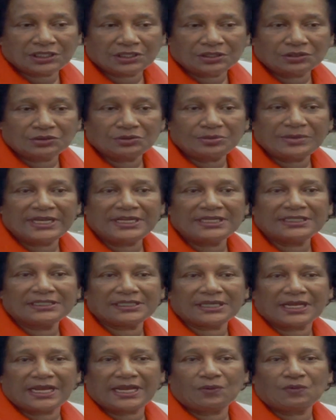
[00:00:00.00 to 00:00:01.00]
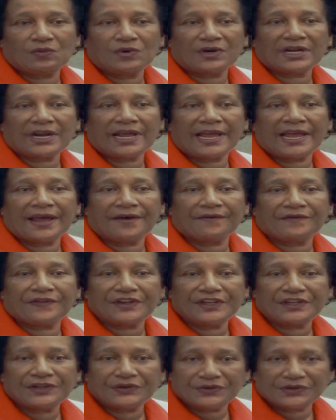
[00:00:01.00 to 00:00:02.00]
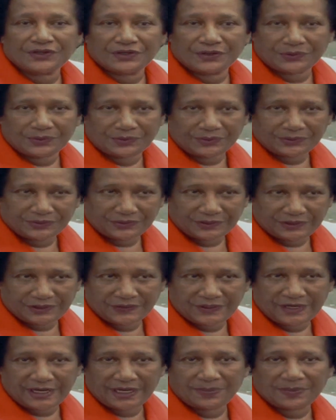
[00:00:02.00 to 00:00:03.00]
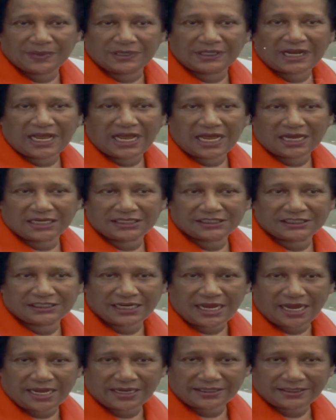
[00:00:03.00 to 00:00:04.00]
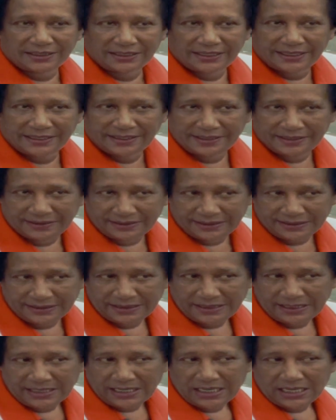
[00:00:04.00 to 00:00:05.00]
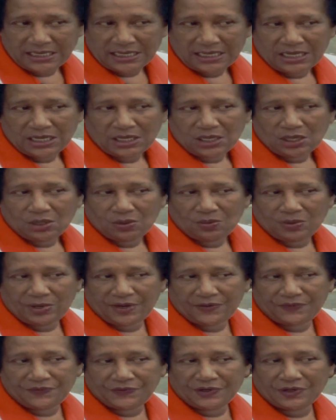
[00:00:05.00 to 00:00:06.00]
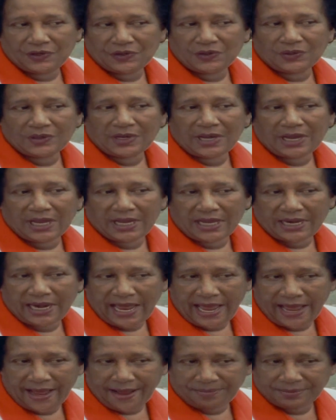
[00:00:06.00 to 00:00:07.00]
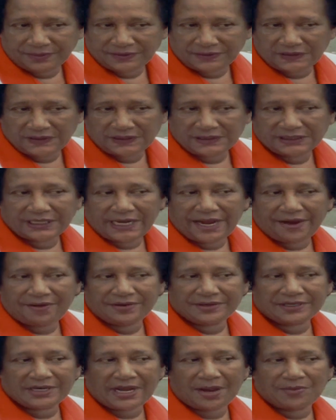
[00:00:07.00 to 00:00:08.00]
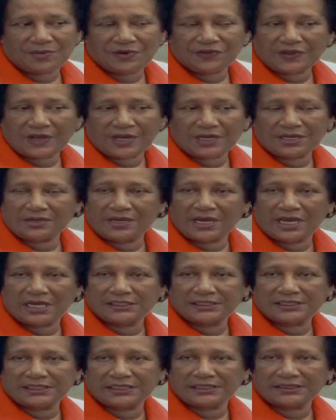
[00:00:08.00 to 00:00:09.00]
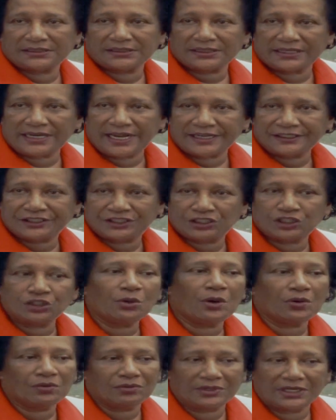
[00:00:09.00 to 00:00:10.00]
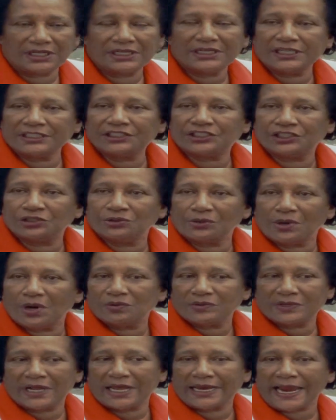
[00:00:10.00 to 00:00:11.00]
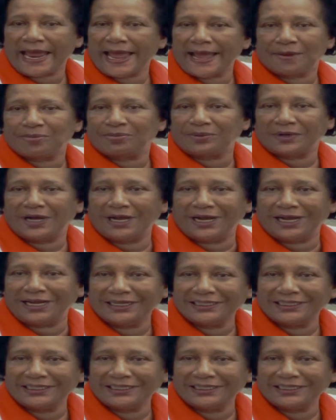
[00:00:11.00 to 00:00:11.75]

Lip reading: told me, said, whatever you do, you keep a lot of chocolate, with you and apples. And so every time you think you're getting sick, so let's chew on it. Let's chew on that apple.